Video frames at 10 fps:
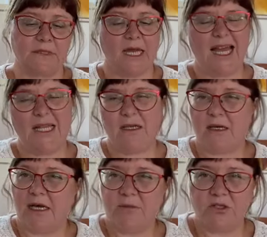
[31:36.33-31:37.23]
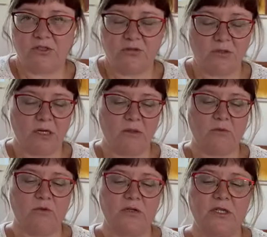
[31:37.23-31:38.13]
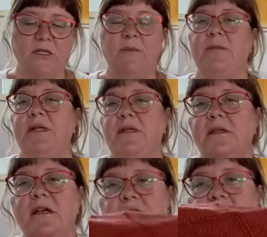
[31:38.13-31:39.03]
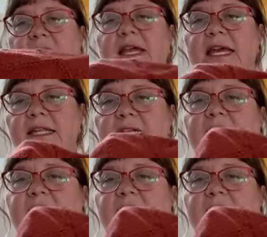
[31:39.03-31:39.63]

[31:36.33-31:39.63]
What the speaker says: I'm not sure I would, but not for a hat at